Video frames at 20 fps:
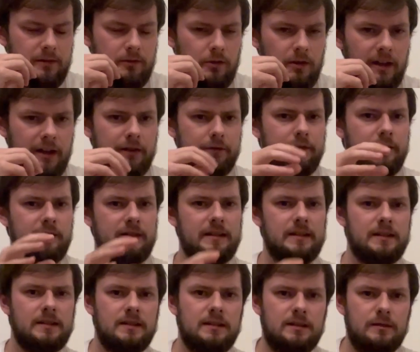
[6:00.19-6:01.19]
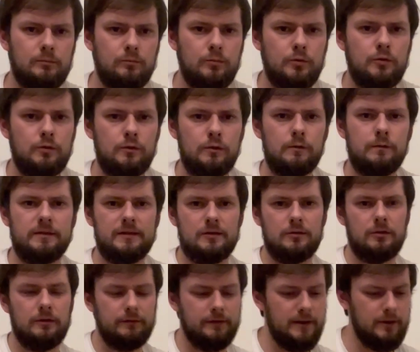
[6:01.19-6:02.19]
got like a very smooth
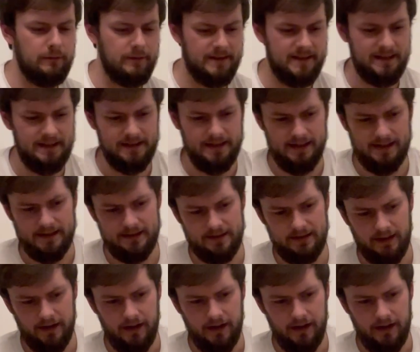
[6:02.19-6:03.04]
sort of velvety taste.